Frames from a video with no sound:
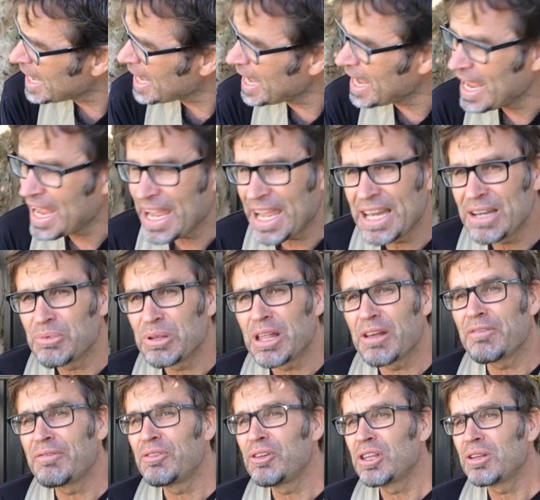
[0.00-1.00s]
And
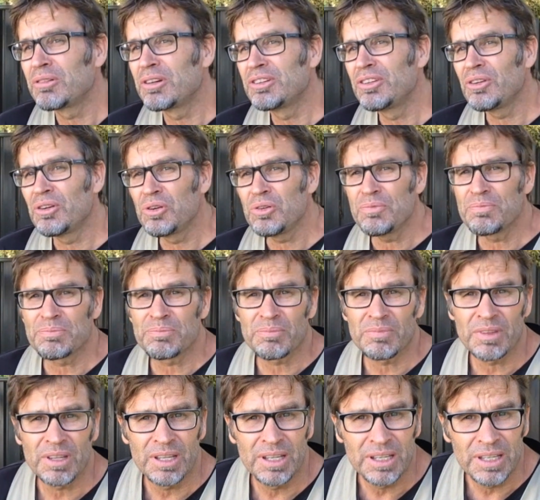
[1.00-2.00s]
without further ado,
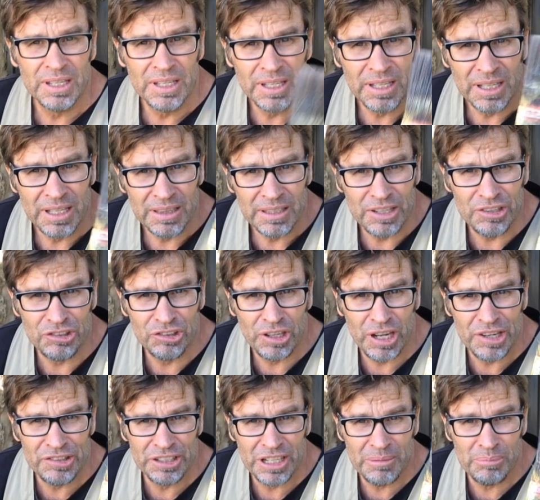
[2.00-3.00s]
let's
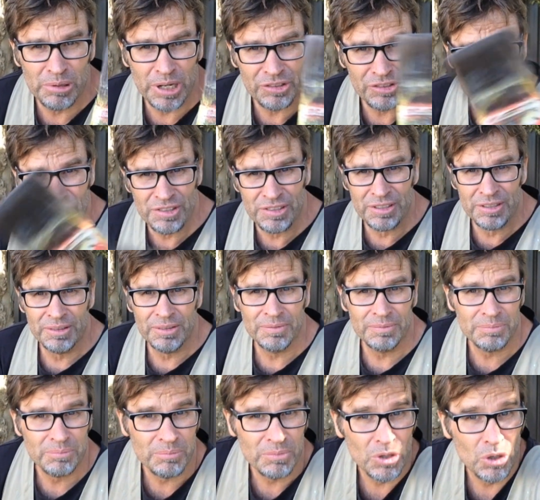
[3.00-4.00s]
charge our brushes,
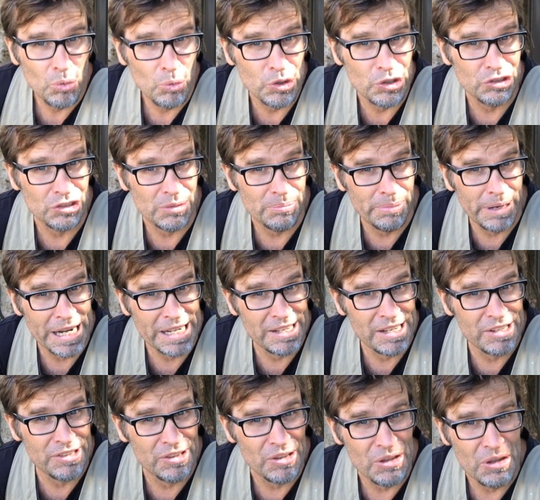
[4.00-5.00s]
which is a
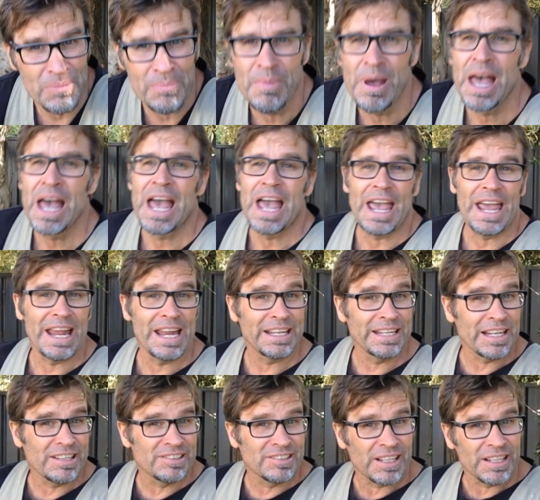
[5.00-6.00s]
painting term, and
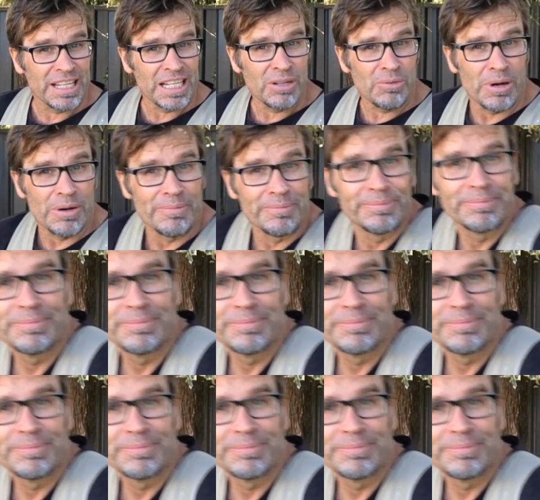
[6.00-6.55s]
get stuck into it.